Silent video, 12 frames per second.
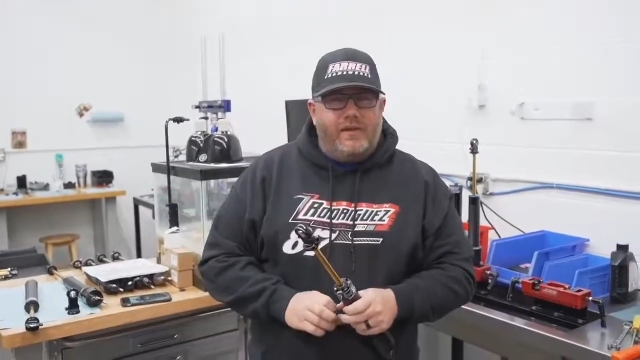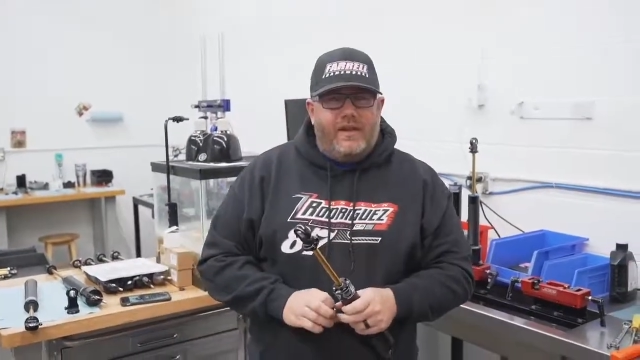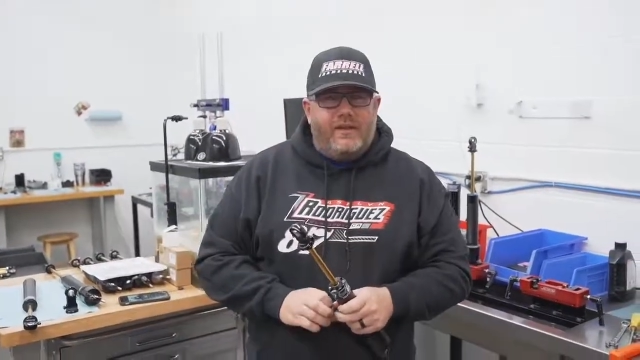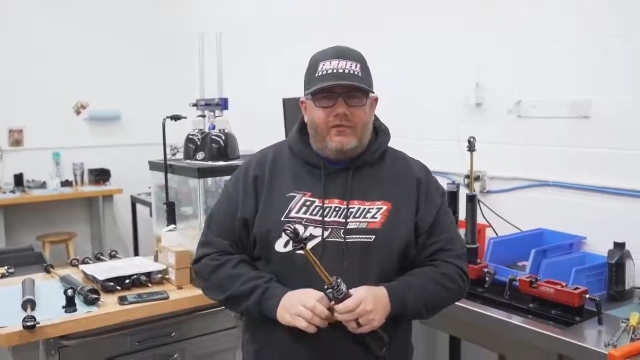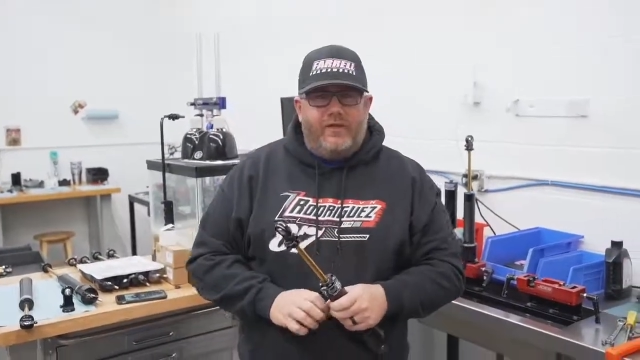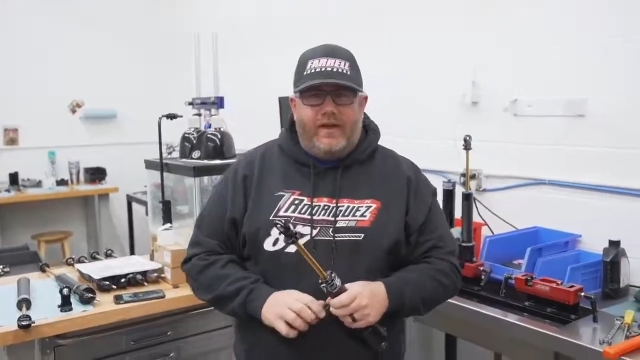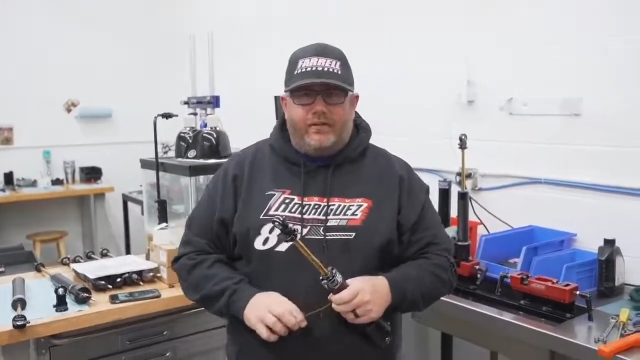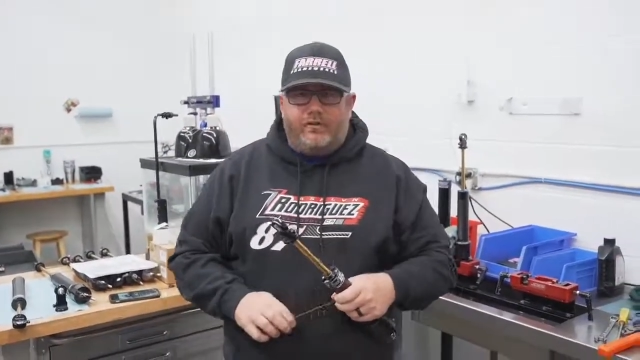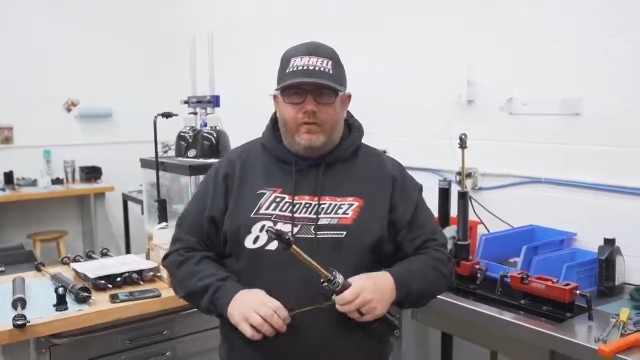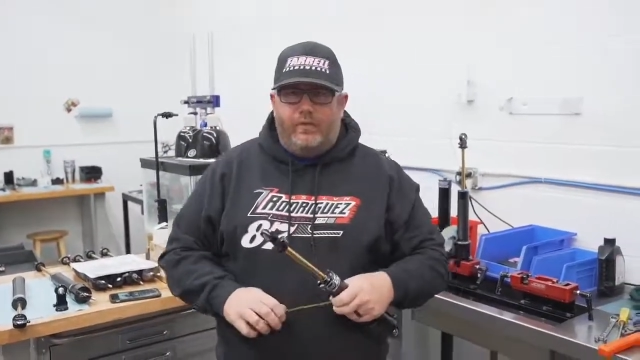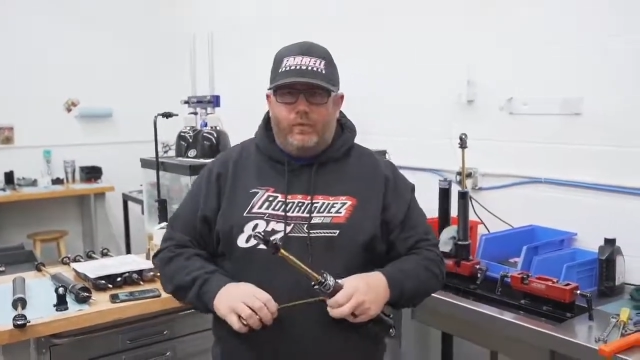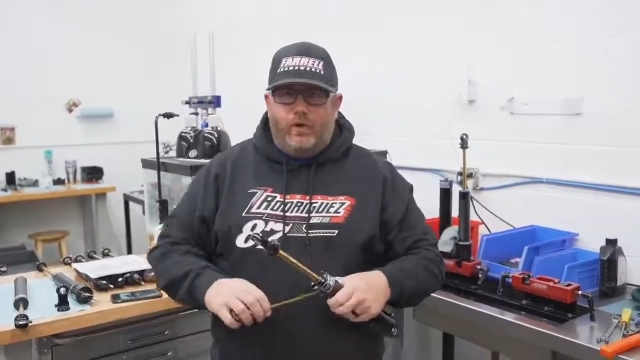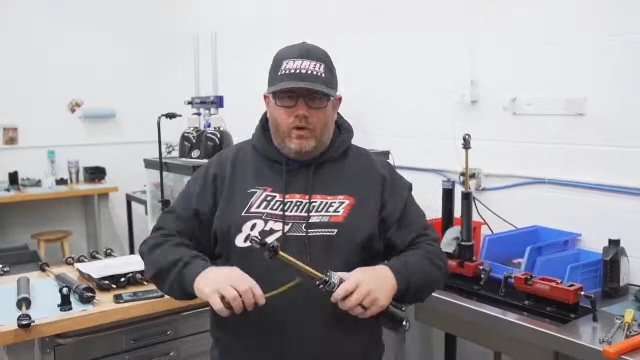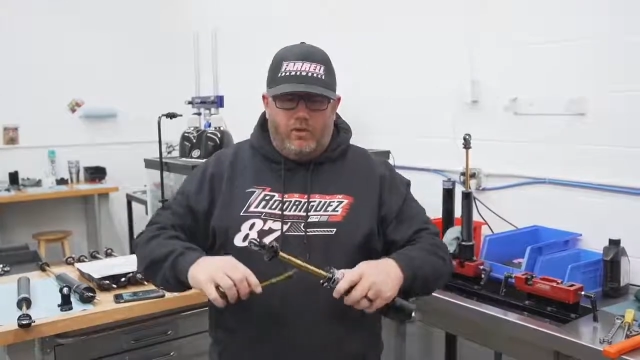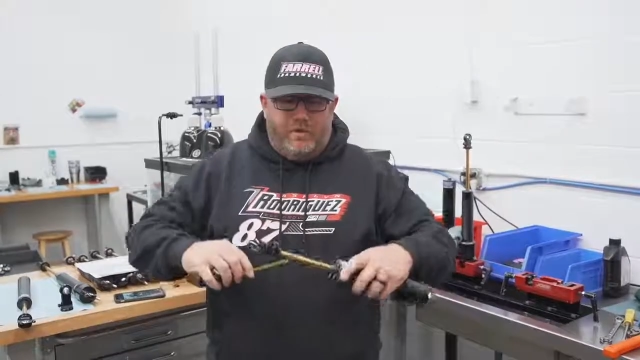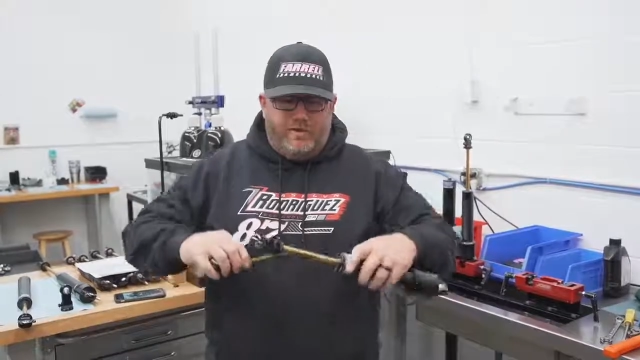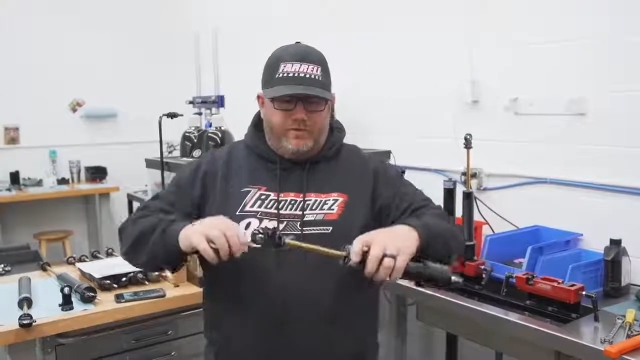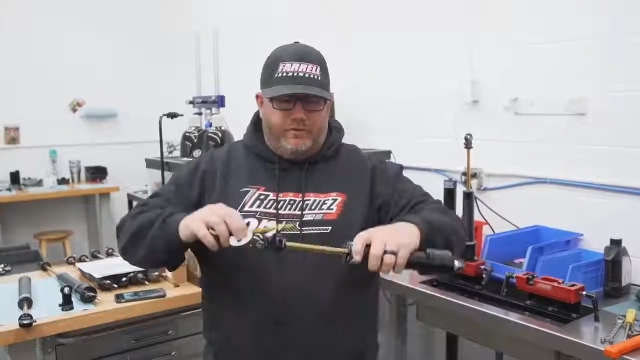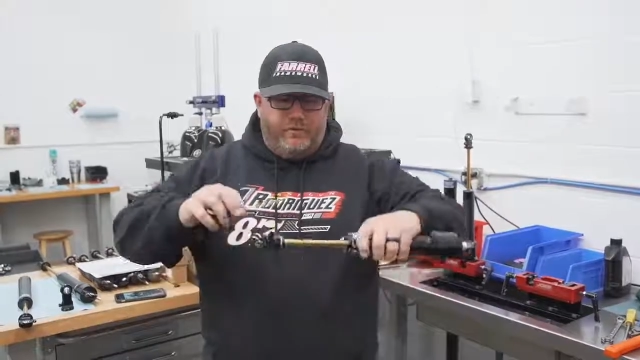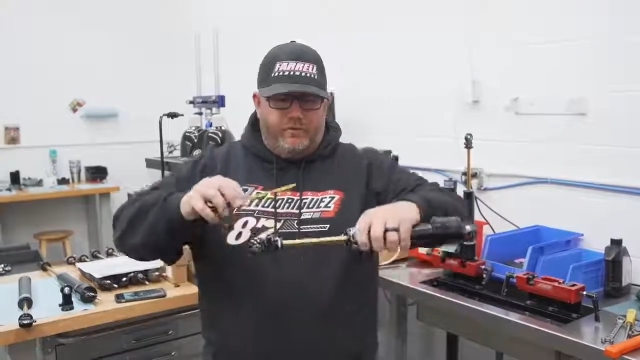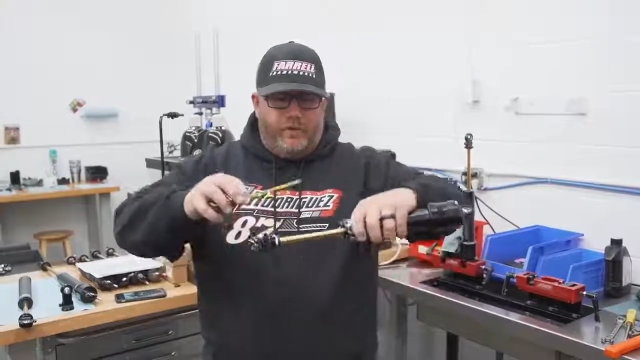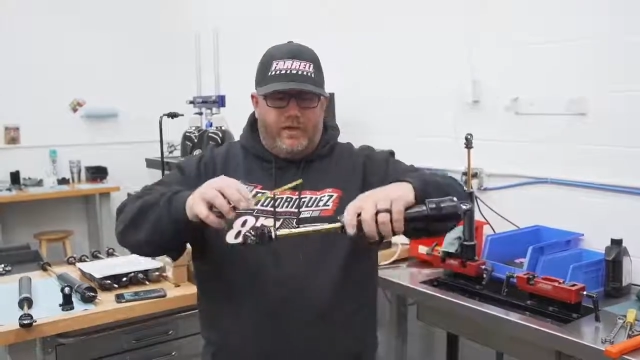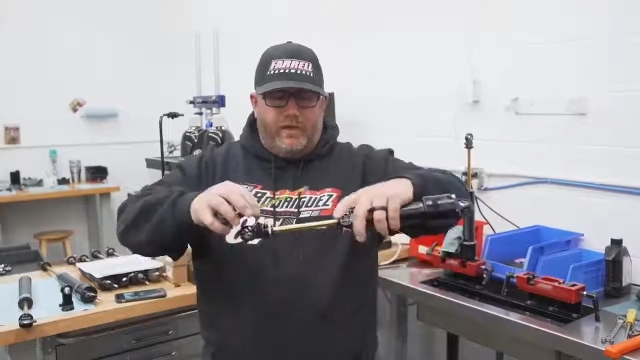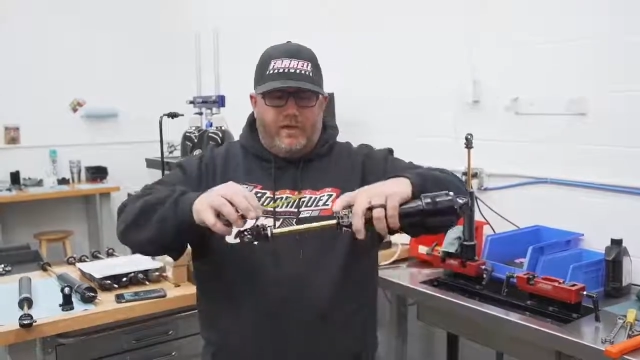manufacturer that we all measure
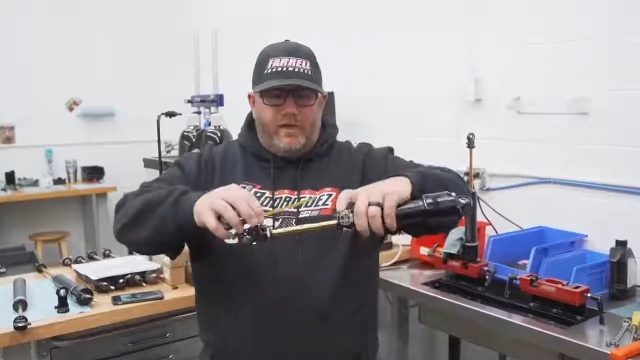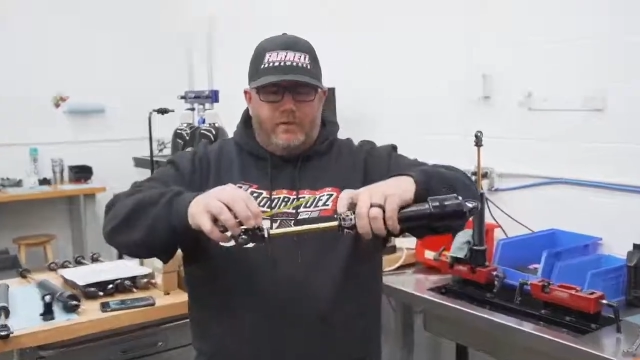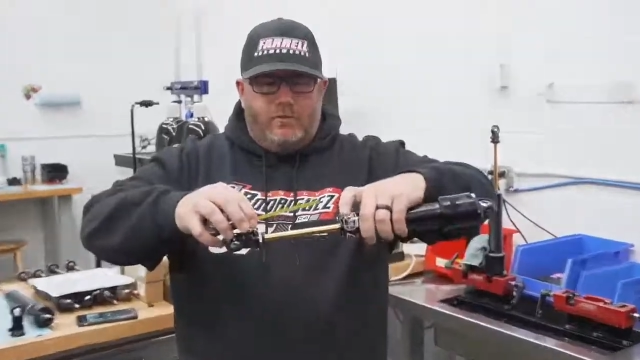this way.